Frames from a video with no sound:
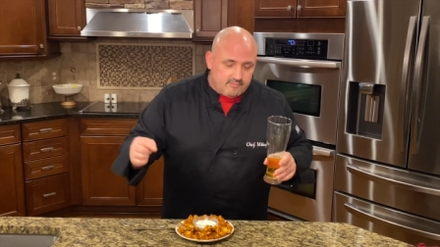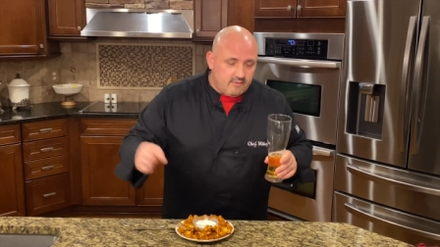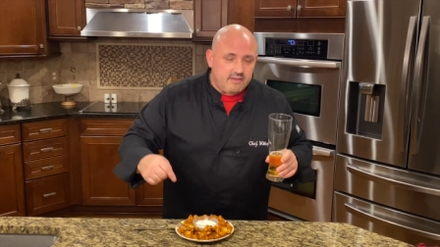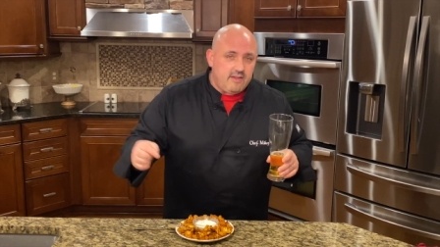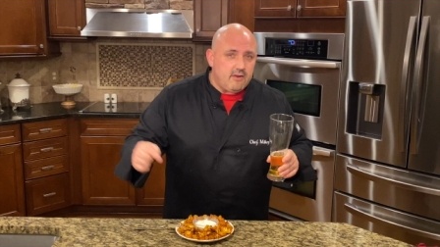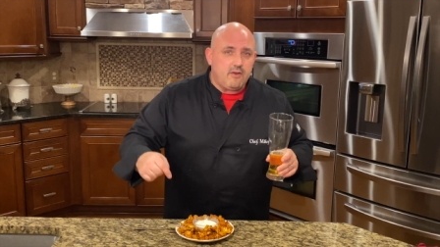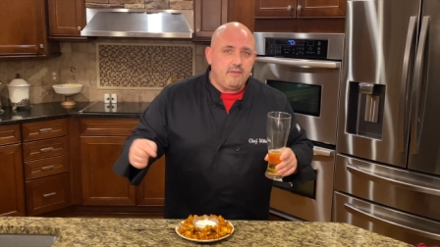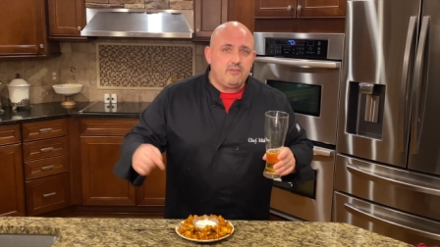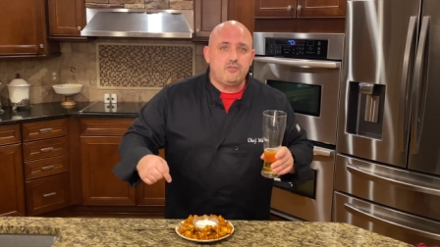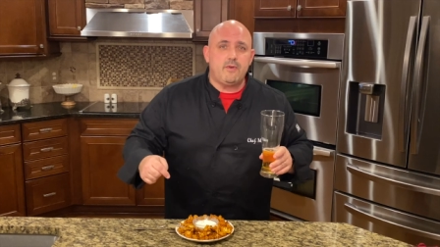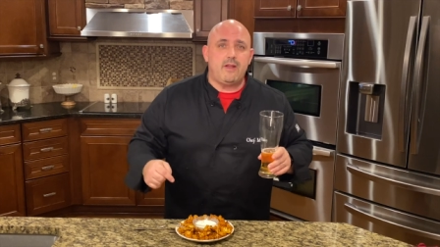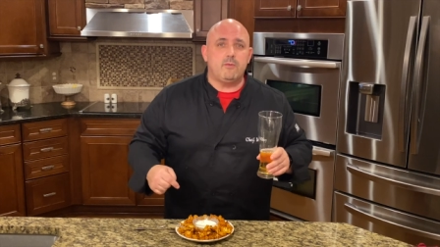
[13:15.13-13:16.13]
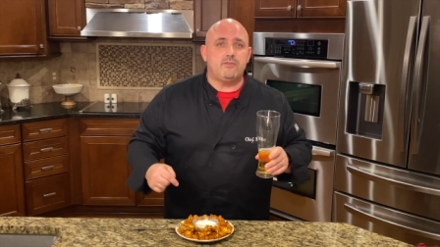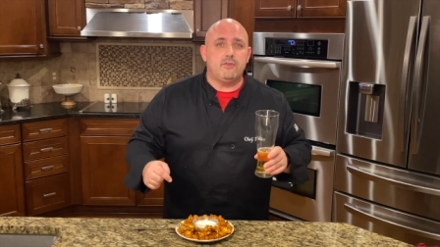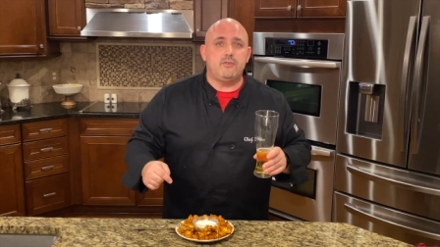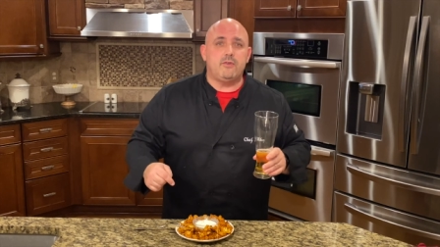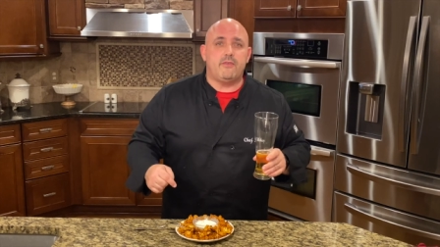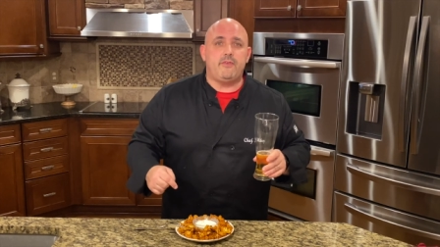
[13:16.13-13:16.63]
get on this train. We're still
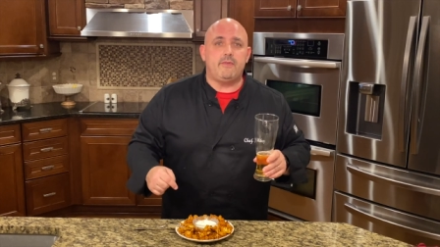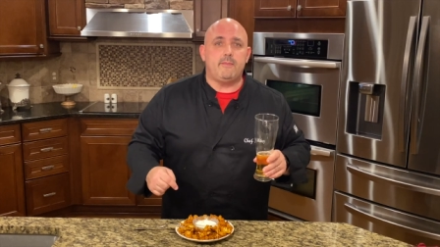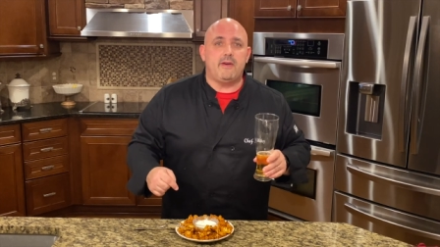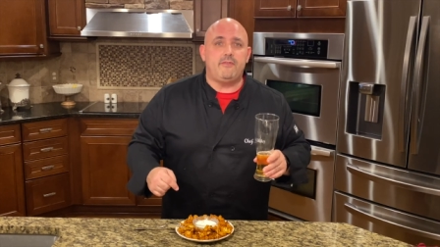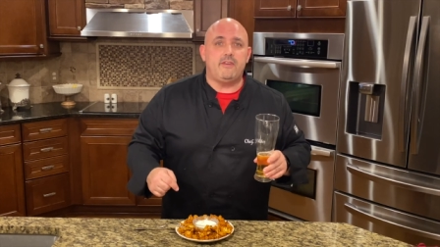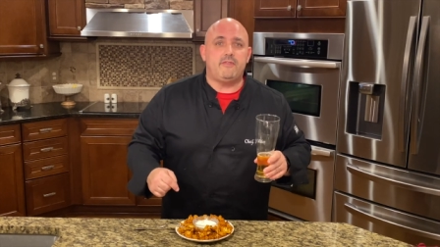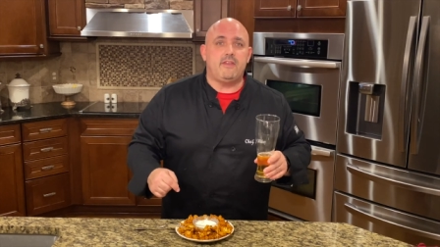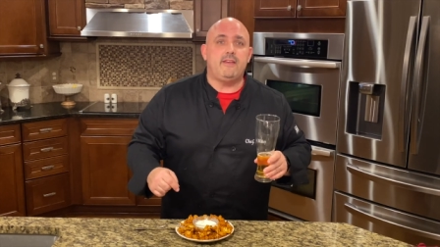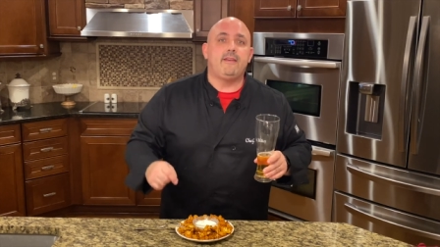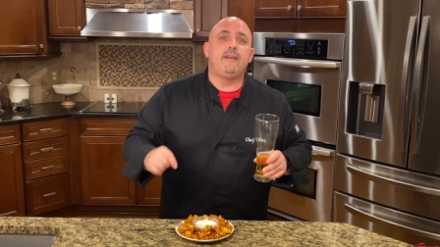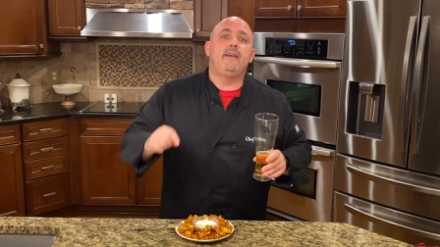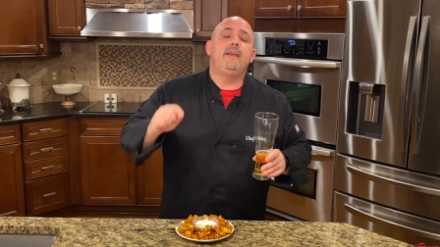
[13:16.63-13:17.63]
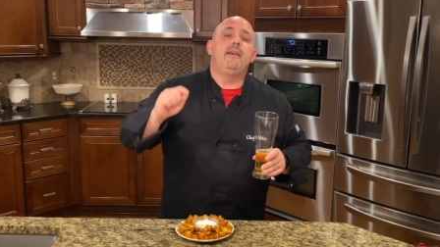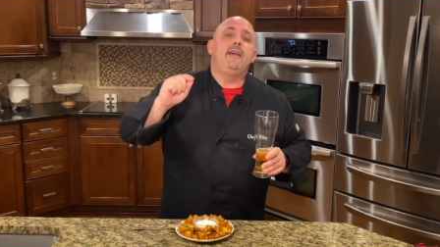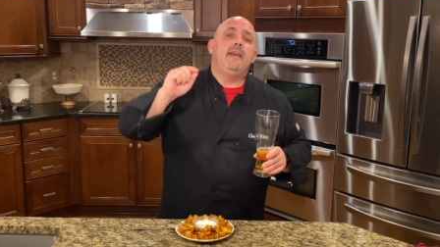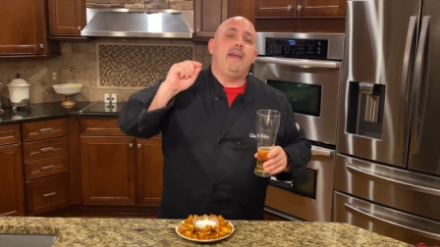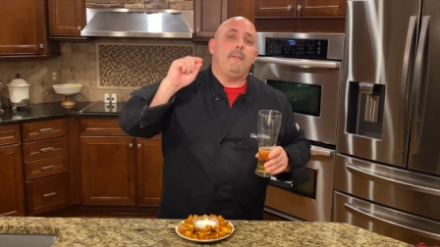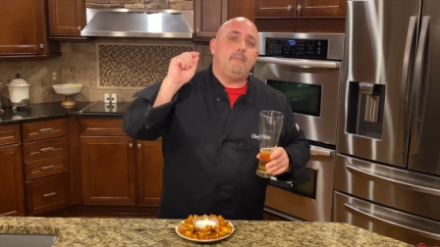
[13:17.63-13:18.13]
doing a 50 by 50
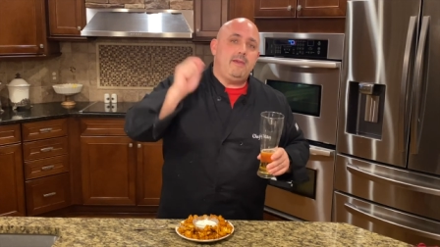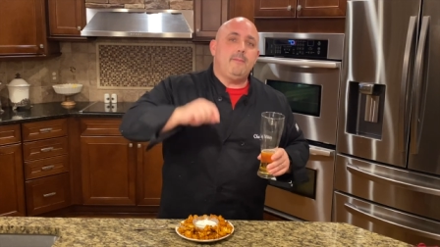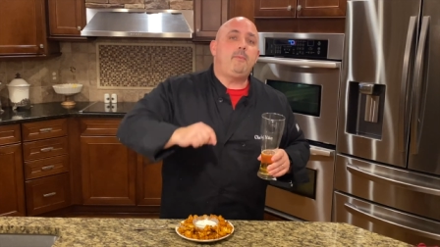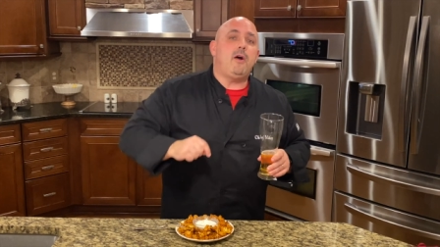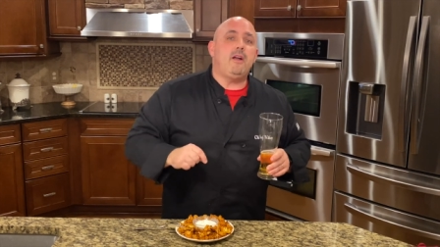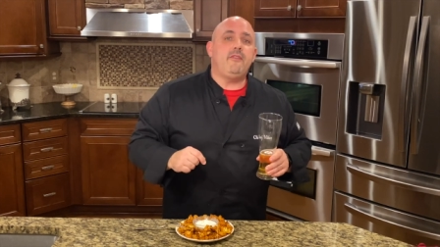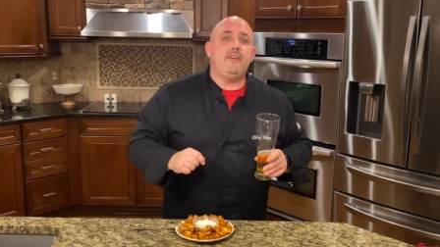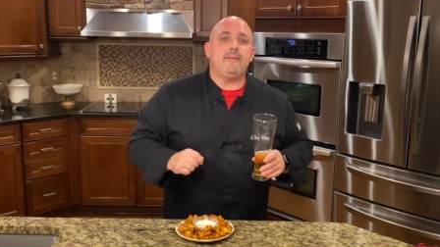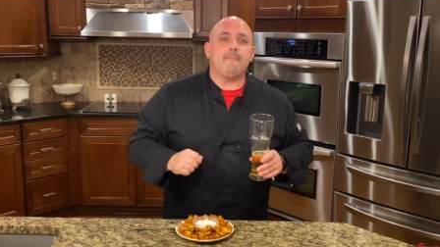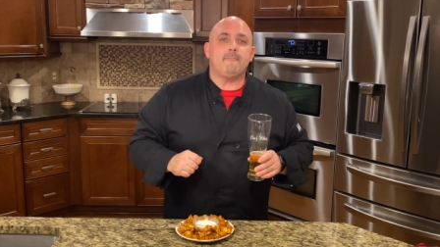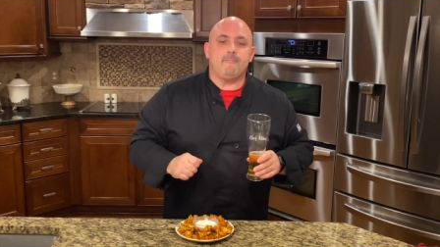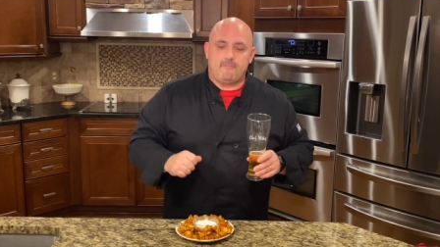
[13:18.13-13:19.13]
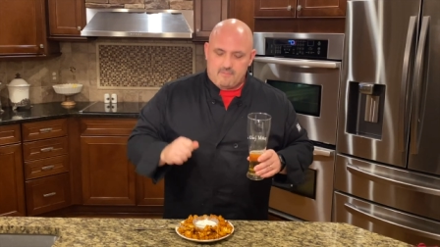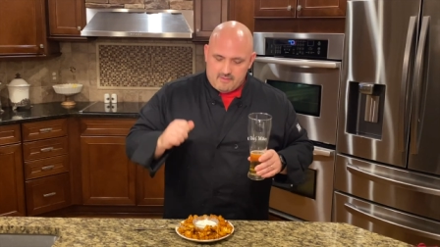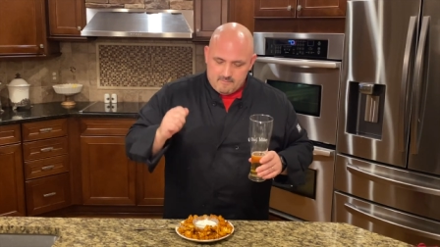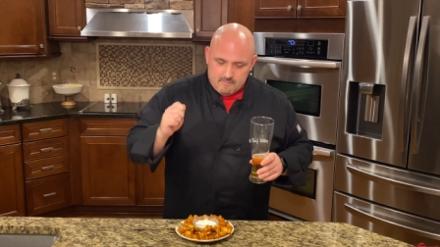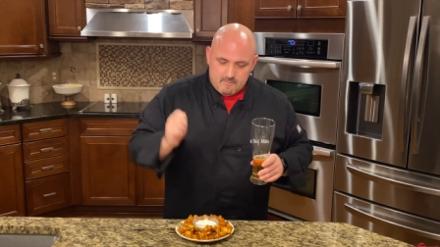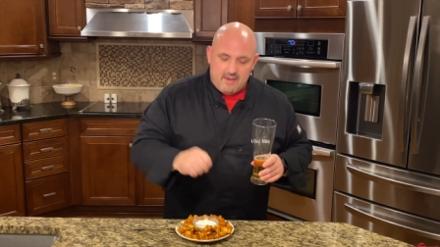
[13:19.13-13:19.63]
and be a part of it,
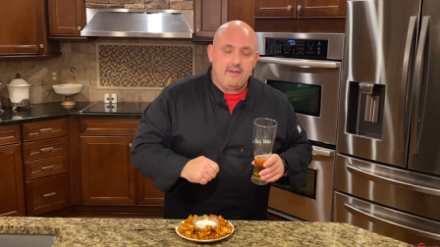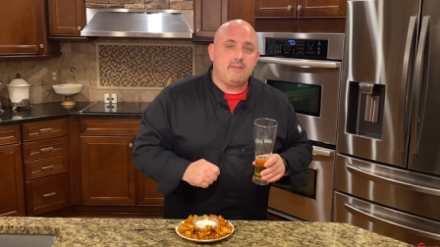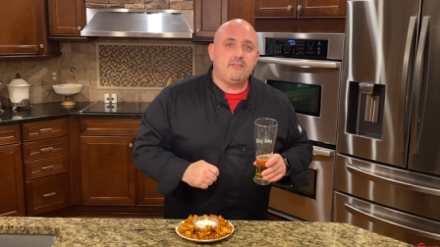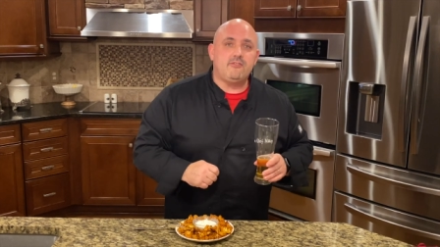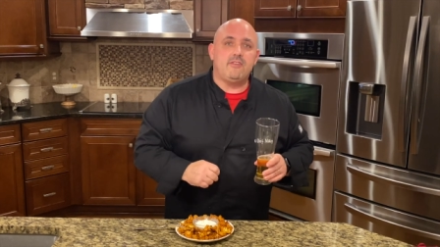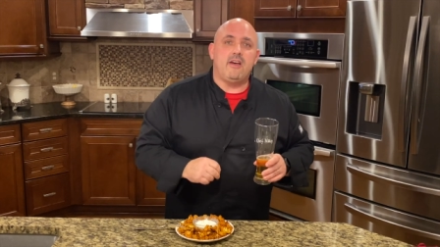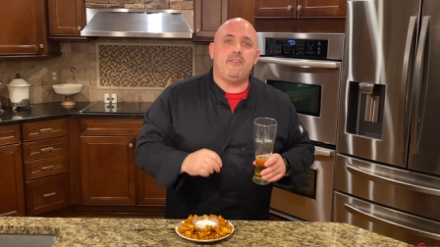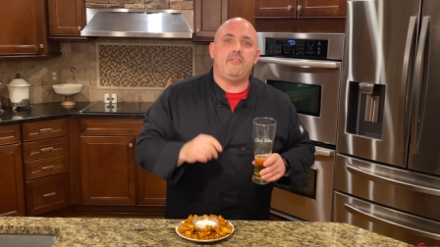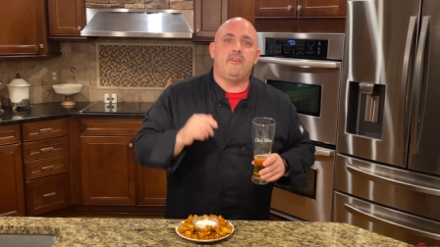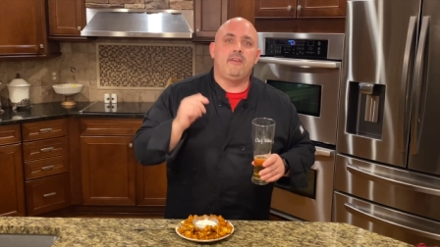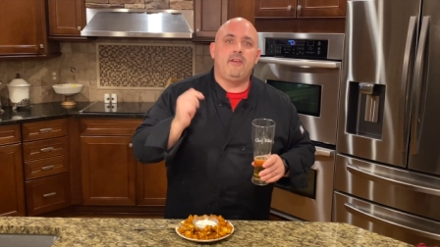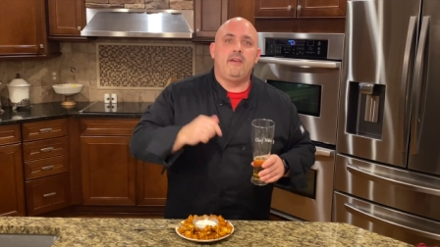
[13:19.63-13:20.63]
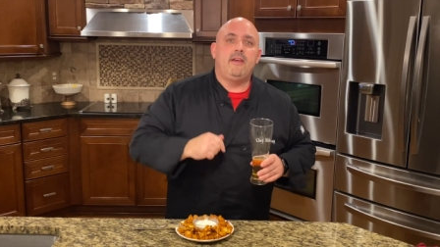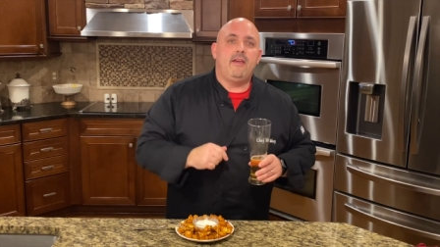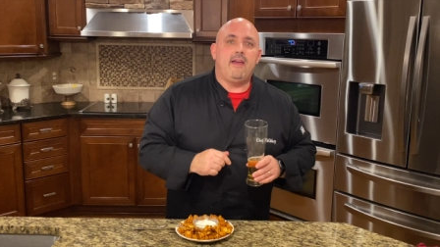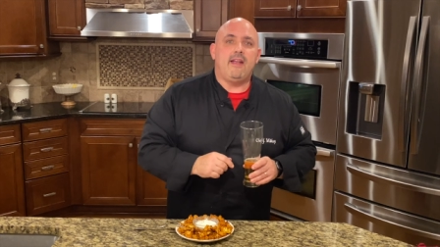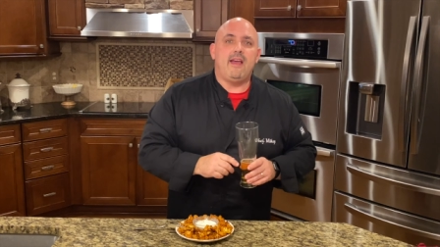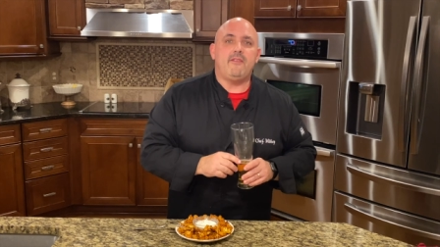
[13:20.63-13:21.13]
making this stuff
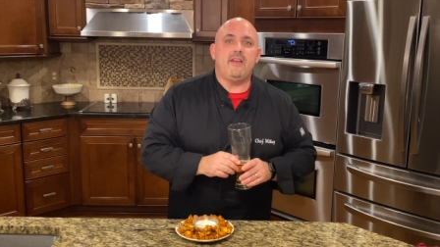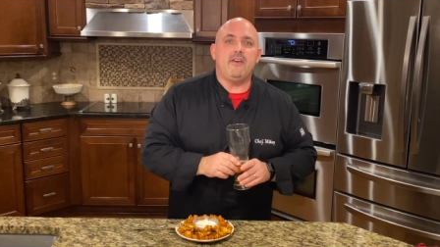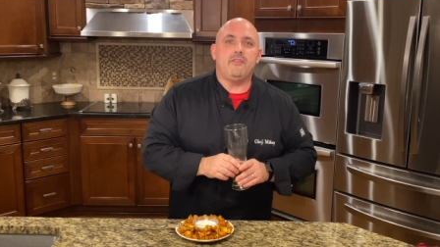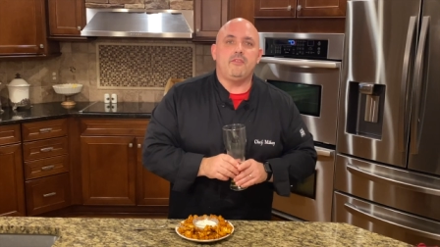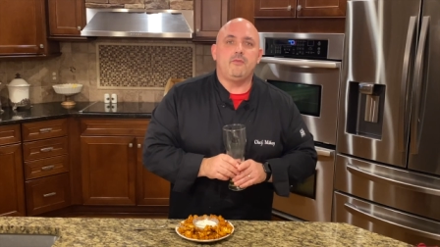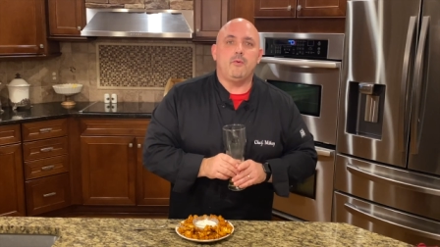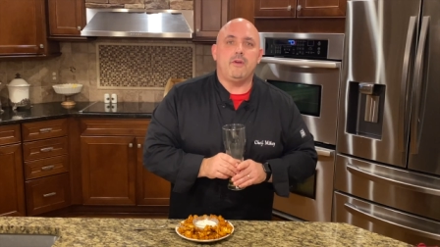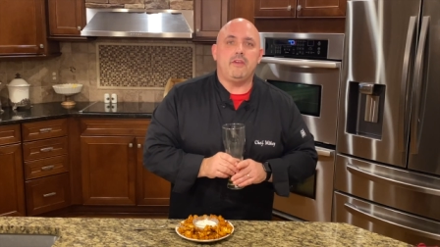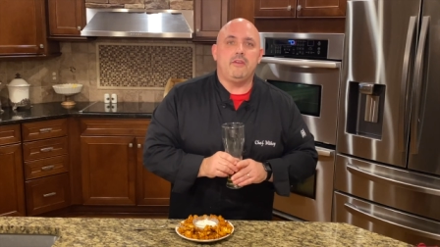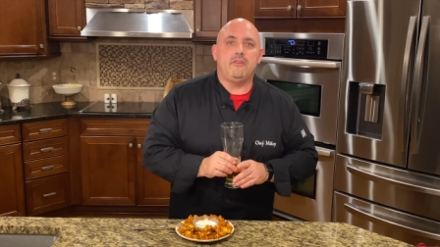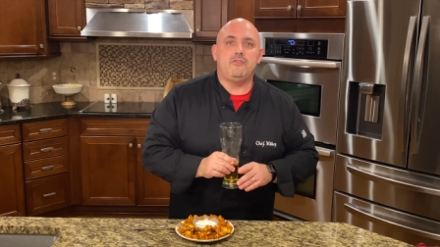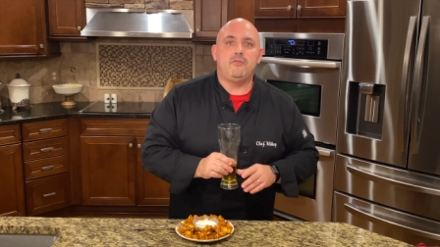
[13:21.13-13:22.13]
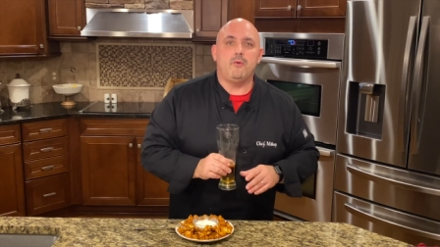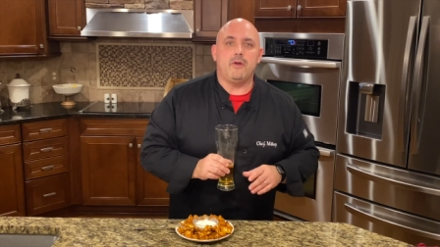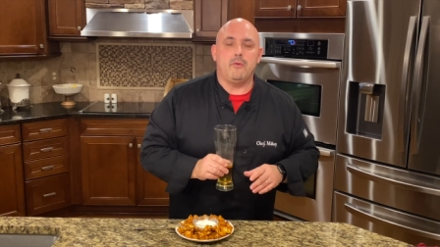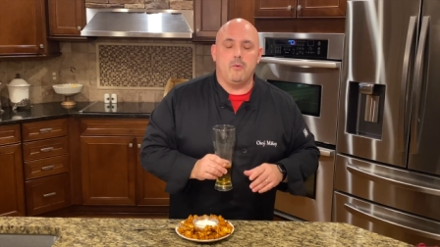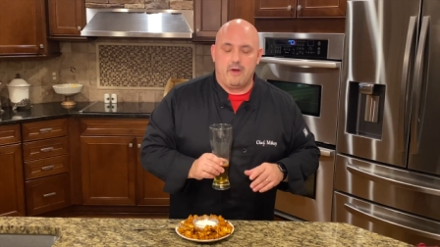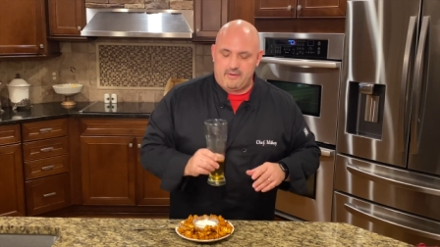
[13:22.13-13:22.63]
and having a healthy
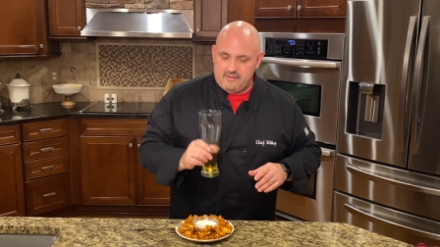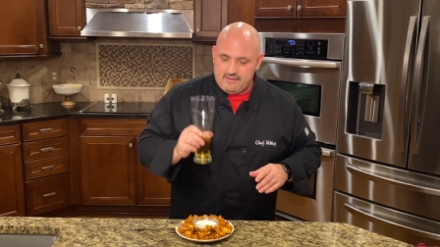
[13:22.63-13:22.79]
2021.